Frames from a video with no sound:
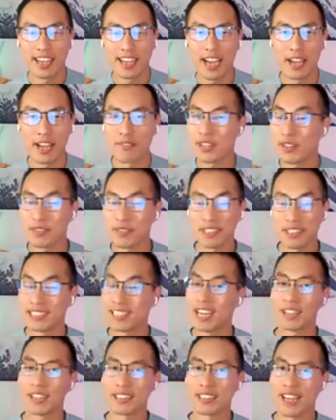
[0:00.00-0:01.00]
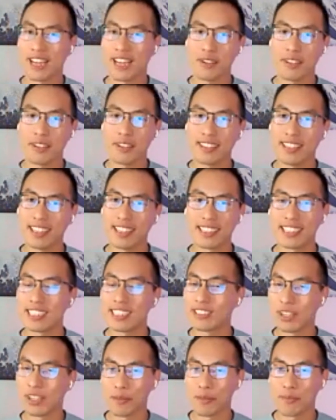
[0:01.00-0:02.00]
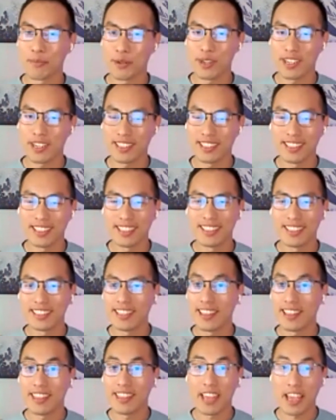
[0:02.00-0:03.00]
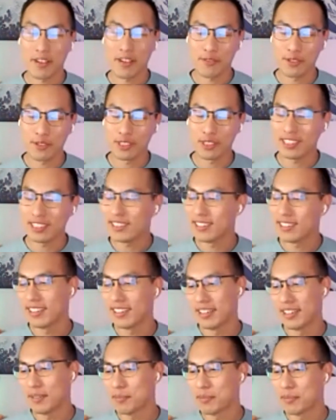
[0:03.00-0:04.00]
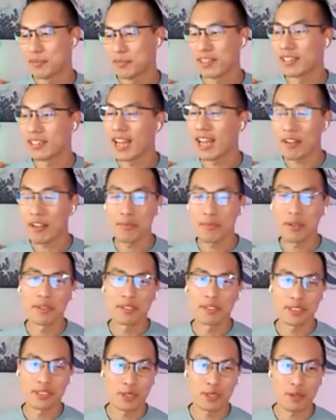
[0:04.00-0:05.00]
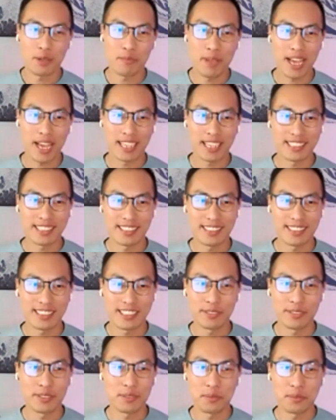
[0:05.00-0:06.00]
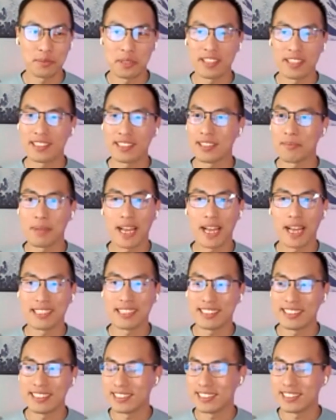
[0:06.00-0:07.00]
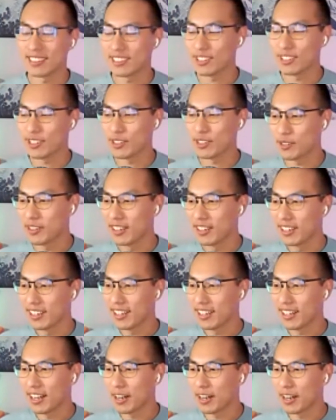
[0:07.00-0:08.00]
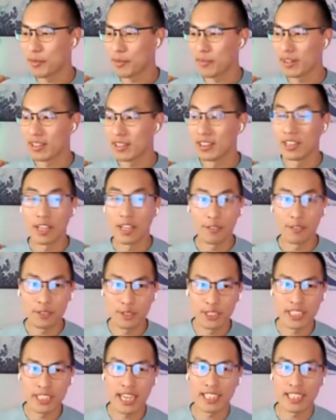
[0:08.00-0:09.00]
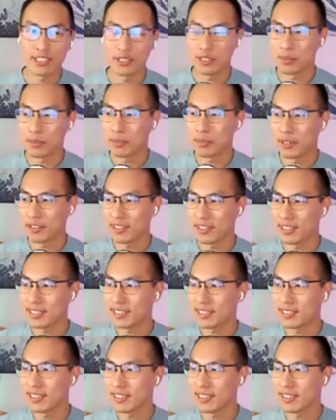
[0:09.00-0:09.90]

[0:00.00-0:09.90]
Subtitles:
I've definitely dialed down, and she's on board, thankfully. But there have been some rough patches, even within the past year. So, love to chat to you about this.